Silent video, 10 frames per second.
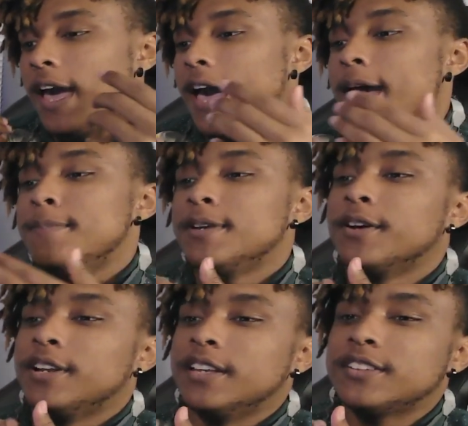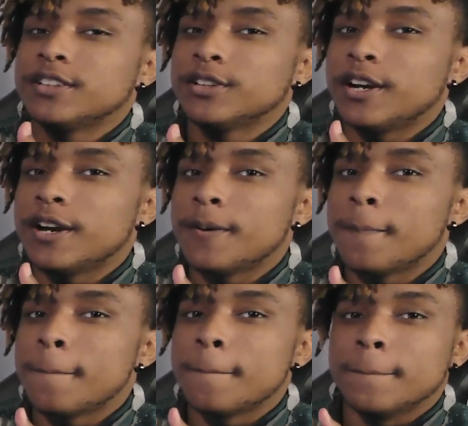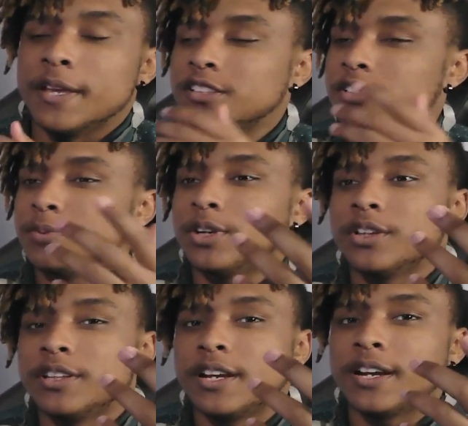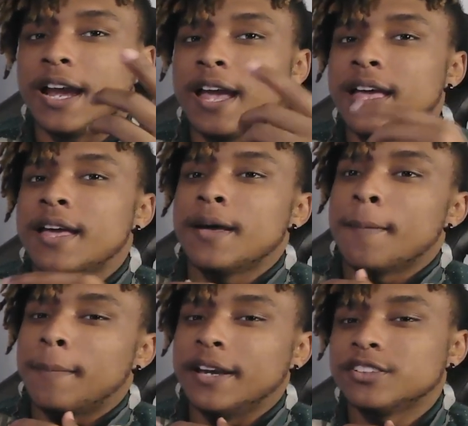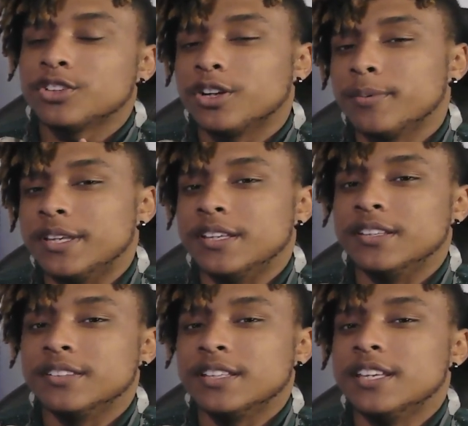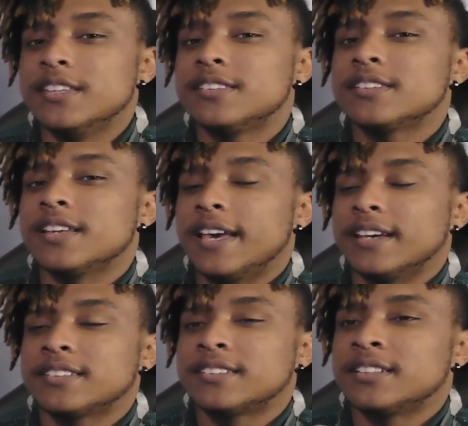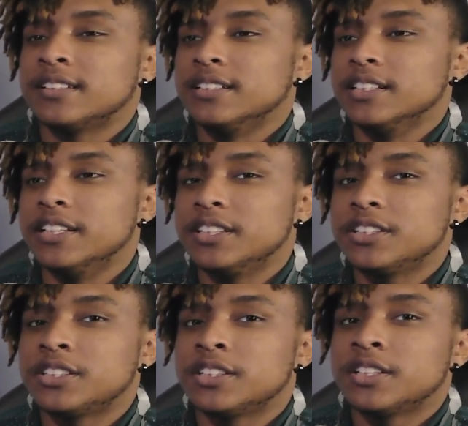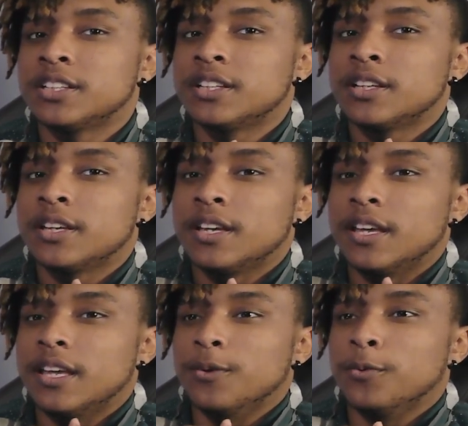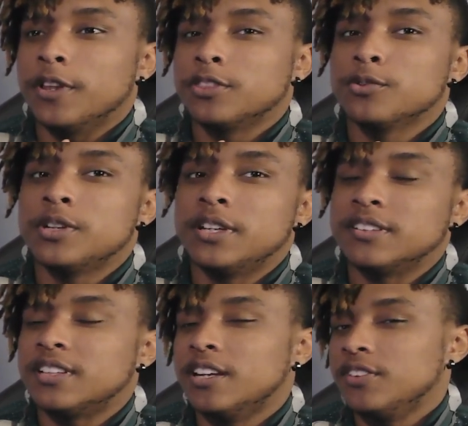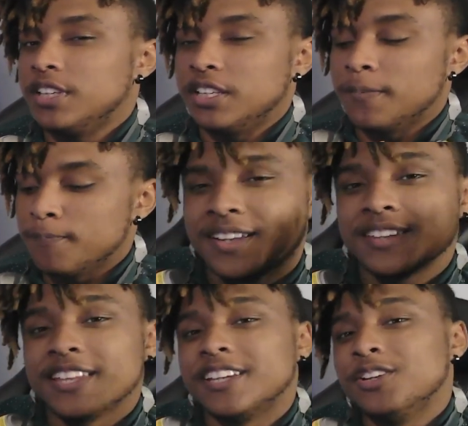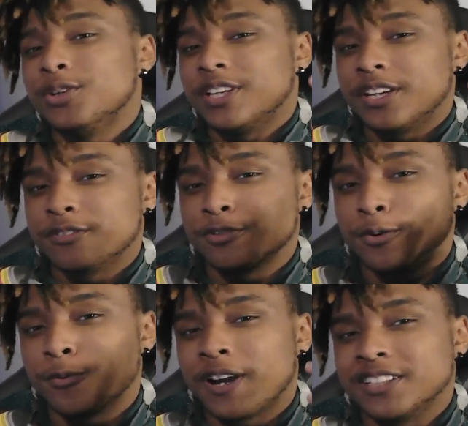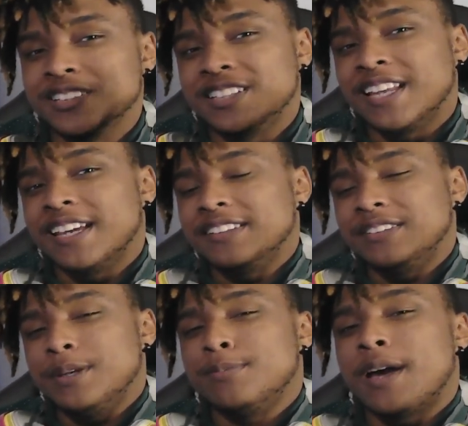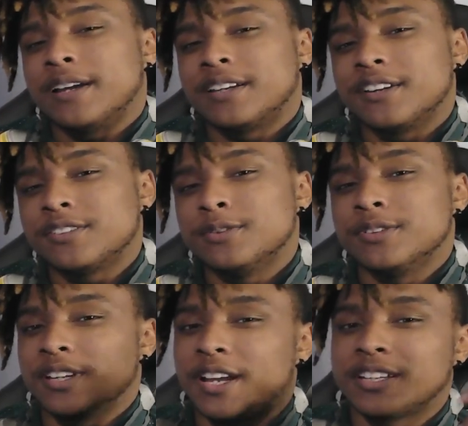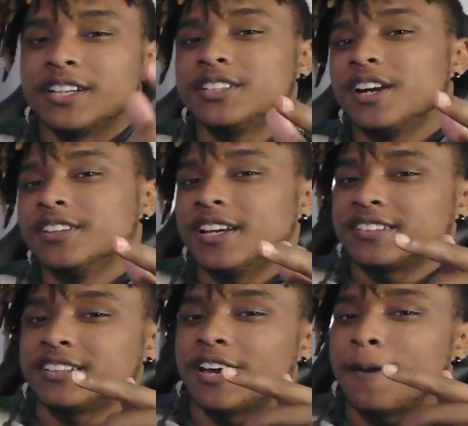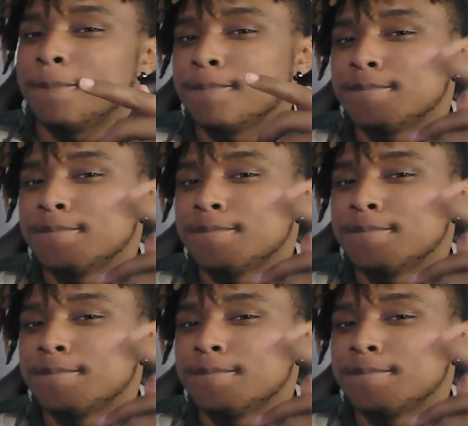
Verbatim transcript: add me on Instagram, message me on there. Why you my stopping Instagram for gas to get on the highway to stand up in my place with a three instead of an E. Thank you again for watching today's Deep Dive Customs, and I catch y'all next time.